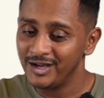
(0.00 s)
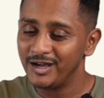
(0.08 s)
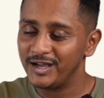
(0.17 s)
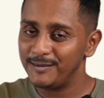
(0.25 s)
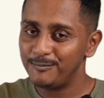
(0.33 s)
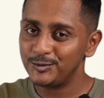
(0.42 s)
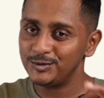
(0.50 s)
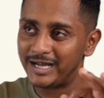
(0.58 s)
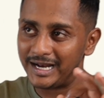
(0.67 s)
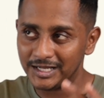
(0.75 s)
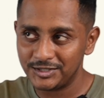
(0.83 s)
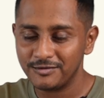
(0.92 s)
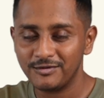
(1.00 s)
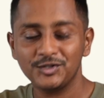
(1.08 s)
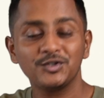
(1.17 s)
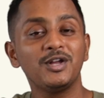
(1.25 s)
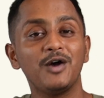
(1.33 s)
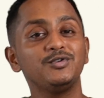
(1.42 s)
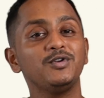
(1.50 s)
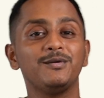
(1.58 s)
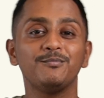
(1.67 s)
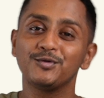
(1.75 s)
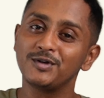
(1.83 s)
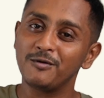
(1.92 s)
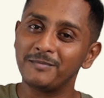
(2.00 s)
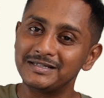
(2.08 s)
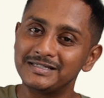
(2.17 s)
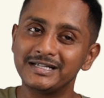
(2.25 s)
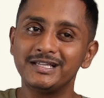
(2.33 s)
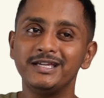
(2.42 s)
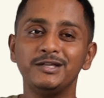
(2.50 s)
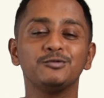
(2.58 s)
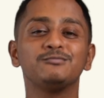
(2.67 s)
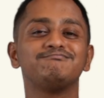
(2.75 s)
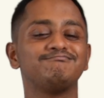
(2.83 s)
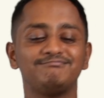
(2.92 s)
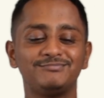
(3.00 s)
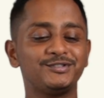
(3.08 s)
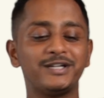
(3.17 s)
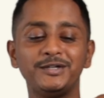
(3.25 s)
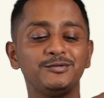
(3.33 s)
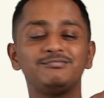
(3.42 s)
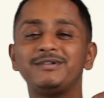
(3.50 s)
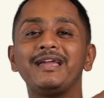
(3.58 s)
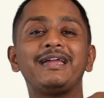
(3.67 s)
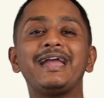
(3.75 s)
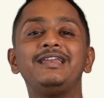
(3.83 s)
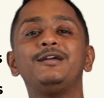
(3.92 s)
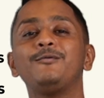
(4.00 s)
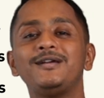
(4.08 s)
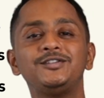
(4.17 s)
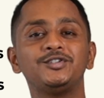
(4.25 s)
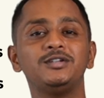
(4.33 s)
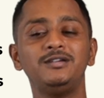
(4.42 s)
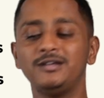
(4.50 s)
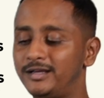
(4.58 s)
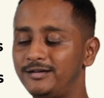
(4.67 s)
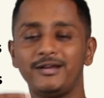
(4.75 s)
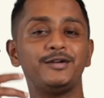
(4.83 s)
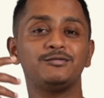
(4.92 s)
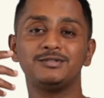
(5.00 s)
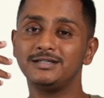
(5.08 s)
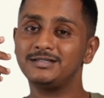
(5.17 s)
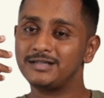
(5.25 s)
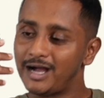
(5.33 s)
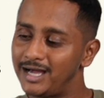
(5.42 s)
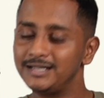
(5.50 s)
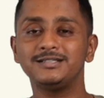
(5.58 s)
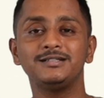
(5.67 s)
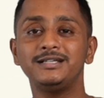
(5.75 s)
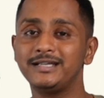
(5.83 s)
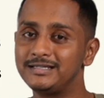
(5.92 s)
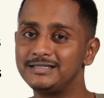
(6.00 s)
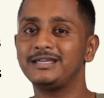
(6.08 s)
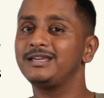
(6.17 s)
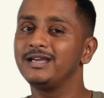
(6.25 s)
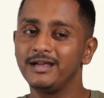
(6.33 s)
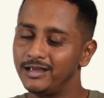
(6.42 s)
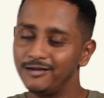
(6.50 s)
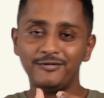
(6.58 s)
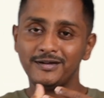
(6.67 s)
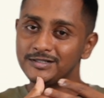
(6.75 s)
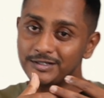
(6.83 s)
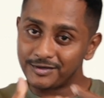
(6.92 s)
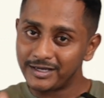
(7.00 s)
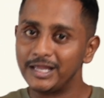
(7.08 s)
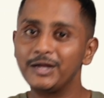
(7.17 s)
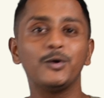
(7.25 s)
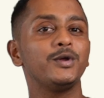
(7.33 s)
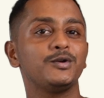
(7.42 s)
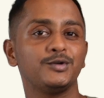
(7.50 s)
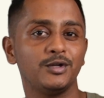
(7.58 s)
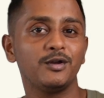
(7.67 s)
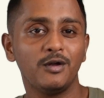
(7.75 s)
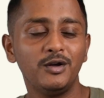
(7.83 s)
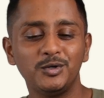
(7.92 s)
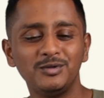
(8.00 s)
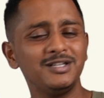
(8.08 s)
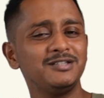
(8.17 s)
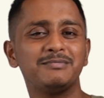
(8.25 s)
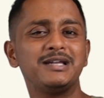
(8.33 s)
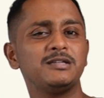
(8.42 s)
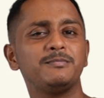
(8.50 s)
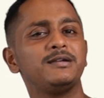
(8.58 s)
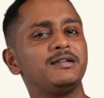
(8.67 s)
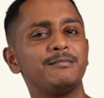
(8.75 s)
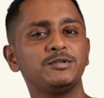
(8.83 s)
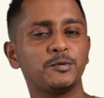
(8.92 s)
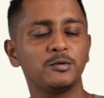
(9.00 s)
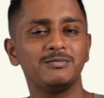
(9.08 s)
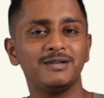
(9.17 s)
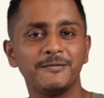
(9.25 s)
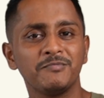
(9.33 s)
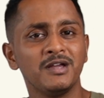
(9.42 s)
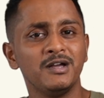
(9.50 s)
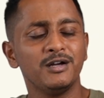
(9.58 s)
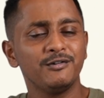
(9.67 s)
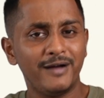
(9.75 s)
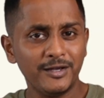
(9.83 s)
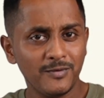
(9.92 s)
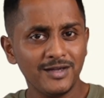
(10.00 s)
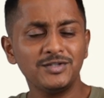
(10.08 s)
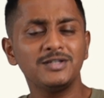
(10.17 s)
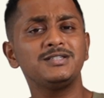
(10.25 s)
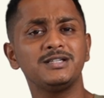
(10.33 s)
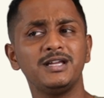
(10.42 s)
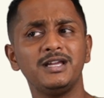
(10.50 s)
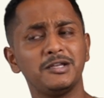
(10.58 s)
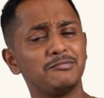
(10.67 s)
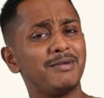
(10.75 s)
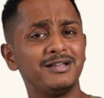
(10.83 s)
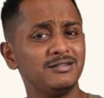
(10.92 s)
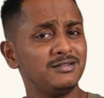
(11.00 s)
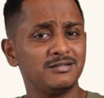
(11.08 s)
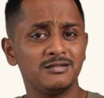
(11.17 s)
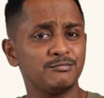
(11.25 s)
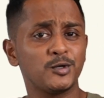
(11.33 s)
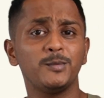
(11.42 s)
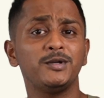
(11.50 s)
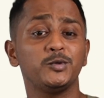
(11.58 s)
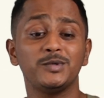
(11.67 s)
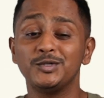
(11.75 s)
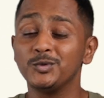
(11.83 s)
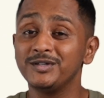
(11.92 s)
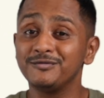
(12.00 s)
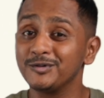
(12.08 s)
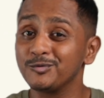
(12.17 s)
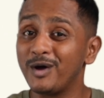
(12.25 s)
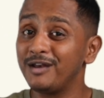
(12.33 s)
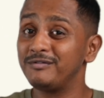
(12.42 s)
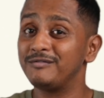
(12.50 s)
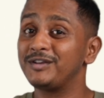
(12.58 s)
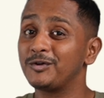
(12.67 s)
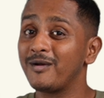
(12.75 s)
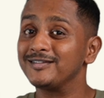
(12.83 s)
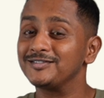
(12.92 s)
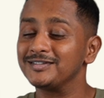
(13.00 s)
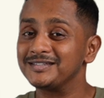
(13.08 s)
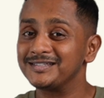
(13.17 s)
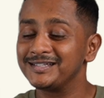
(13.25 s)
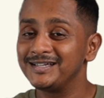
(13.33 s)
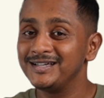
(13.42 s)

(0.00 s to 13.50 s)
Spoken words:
Improve the idea generation. How to improve now? Basically, you try to take any question and try to just answer it and see if it's really going good or not. Do this multiple times, probably 5 questions a day. In a month, probably you will do it for 150 questions.